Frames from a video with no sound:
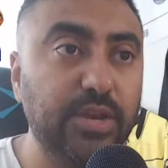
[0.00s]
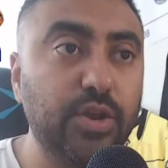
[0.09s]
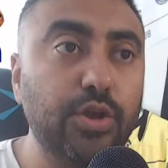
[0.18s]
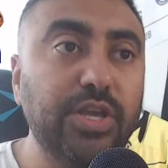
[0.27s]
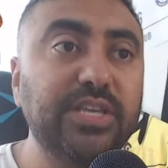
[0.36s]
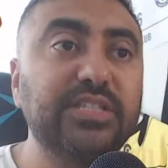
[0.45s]

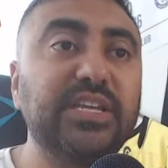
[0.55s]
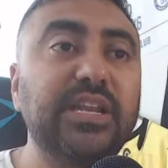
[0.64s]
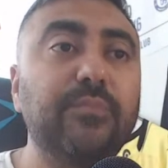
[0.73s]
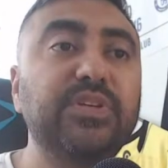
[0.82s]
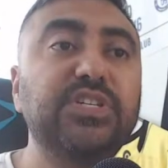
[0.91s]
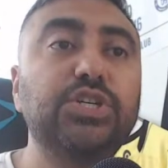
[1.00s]
Noni is in a
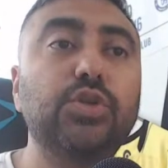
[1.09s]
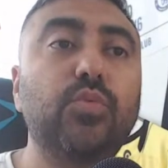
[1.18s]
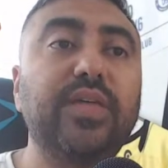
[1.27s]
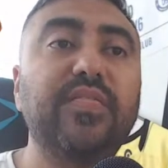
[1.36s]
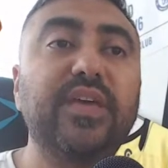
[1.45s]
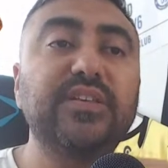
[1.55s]
position where
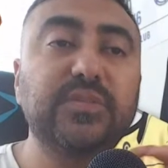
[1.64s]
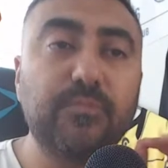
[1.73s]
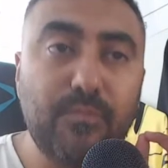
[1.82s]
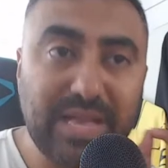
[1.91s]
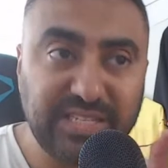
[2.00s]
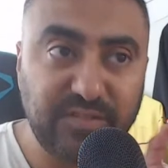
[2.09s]
there's
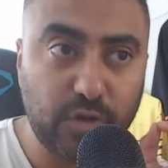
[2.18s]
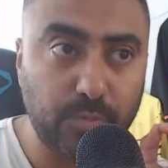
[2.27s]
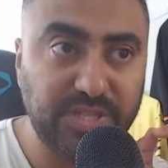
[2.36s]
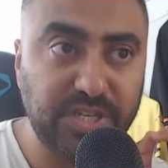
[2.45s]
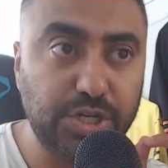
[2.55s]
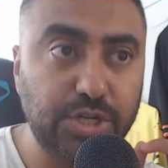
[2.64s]
massive
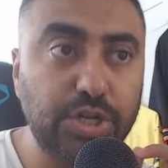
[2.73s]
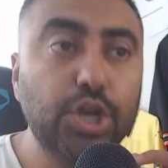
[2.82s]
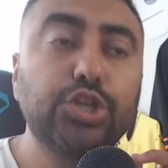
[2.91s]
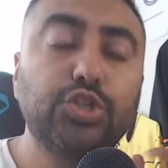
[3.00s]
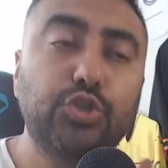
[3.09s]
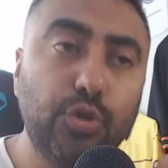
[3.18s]
competition,
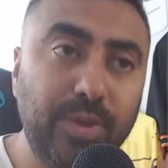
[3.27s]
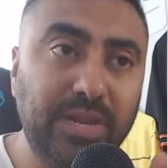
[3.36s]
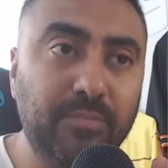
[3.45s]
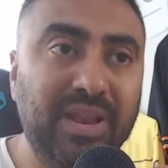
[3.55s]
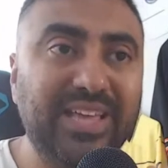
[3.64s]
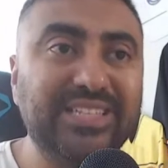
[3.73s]
too many
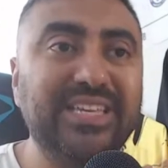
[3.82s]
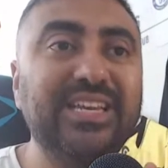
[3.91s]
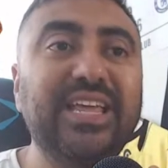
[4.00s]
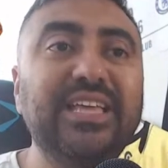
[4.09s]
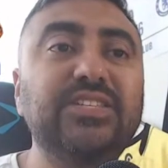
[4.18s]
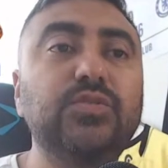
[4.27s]
players. He
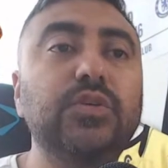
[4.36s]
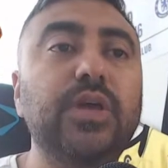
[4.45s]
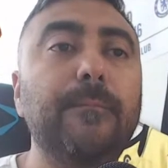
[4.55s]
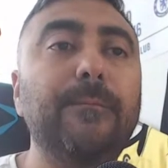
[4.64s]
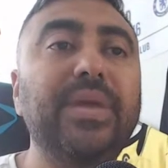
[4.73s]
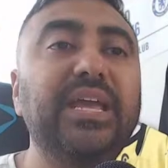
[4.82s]
needs to
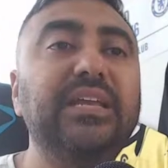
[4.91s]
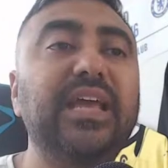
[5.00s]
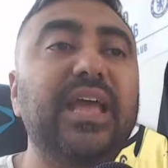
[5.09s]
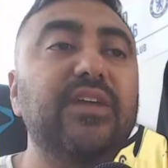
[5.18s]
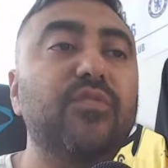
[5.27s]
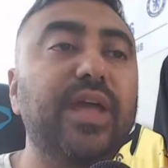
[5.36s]
compete
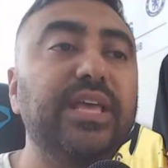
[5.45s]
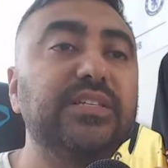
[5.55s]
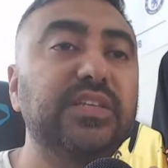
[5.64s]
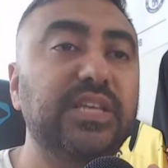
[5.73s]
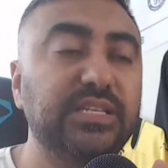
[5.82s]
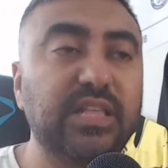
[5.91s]
and raise
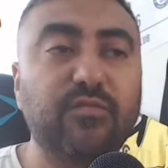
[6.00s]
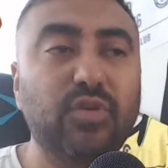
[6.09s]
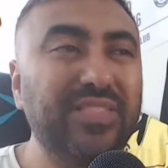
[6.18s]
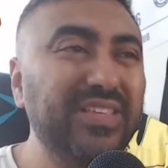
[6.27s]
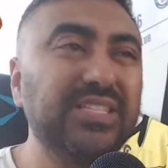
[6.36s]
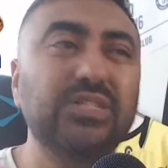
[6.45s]
his level.
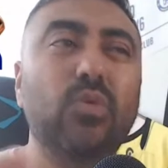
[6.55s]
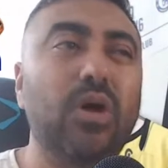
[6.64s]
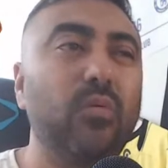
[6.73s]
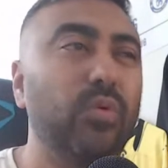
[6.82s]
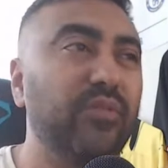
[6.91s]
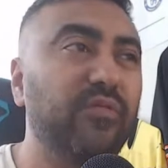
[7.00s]
And this is what
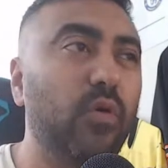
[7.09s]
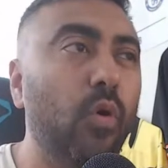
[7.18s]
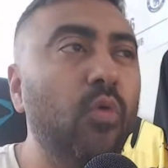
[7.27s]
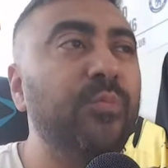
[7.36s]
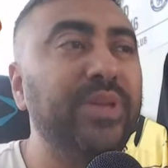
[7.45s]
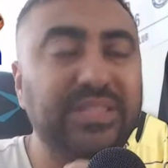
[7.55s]
we've
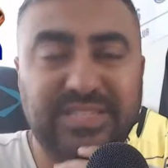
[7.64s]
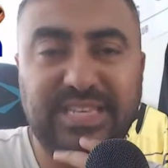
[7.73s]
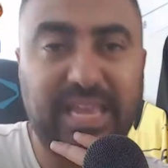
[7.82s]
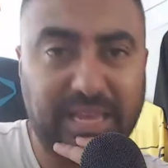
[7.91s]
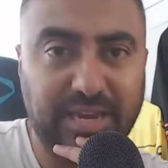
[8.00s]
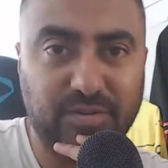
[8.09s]
all been
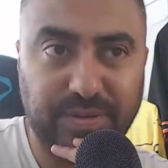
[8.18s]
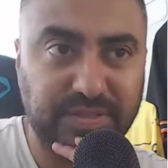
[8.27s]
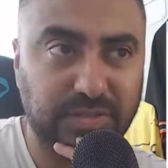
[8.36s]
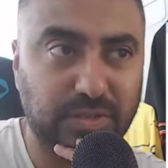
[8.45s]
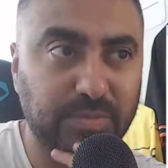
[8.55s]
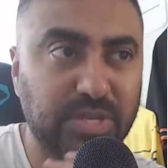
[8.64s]
saying in
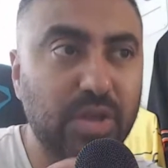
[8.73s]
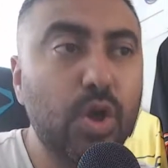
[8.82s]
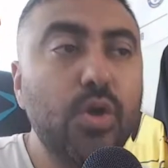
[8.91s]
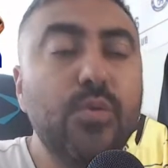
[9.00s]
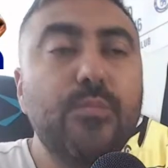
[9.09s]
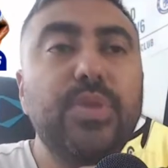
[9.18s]
recent times.
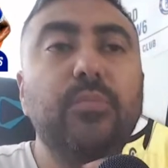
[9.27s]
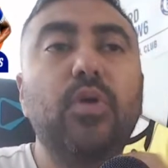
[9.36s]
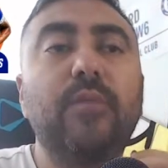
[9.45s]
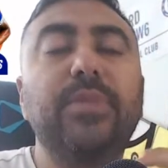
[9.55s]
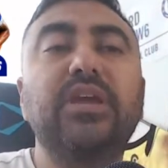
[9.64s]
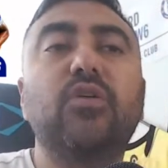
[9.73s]
People
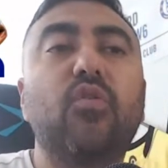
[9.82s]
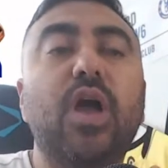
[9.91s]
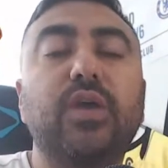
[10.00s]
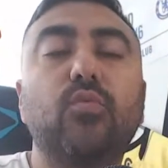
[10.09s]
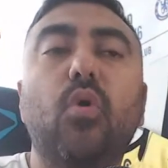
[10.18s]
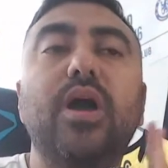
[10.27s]
have been
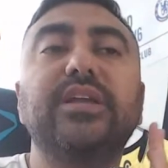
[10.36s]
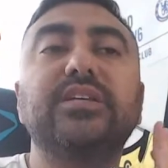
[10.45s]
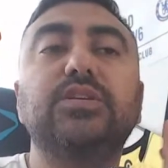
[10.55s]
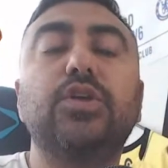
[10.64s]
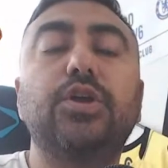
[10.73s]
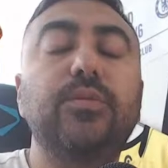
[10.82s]
crying. Why
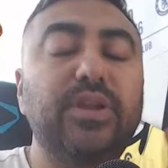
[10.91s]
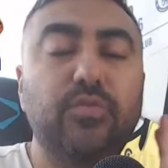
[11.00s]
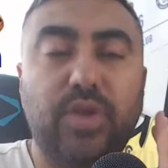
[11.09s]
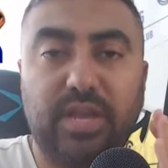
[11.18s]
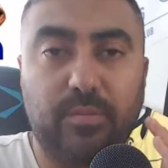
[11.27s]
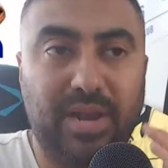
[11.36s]
doesn't Noni
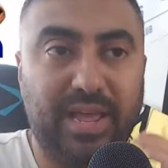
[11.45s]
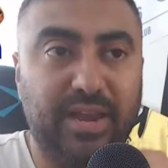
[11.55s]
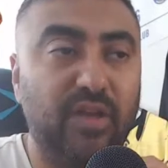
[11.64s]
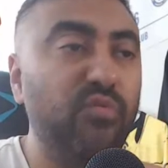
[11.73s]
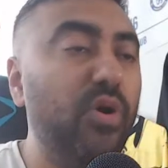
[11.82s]
Madueke play enough?